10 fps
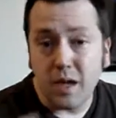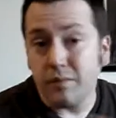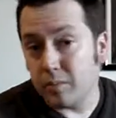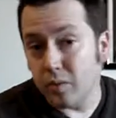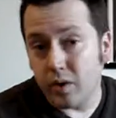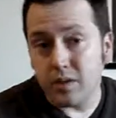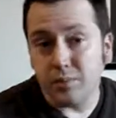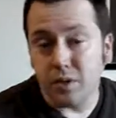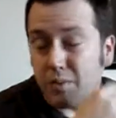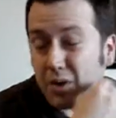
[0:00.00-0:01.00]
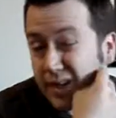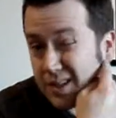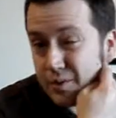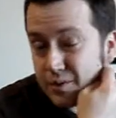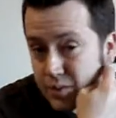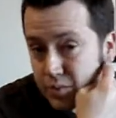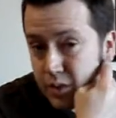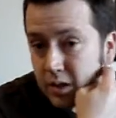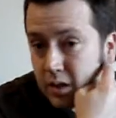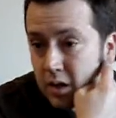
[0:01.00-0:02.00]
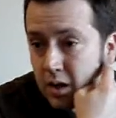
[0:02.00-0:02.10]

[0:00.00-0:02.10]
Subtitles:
I haven't bought it. I'm going to buy it later this week.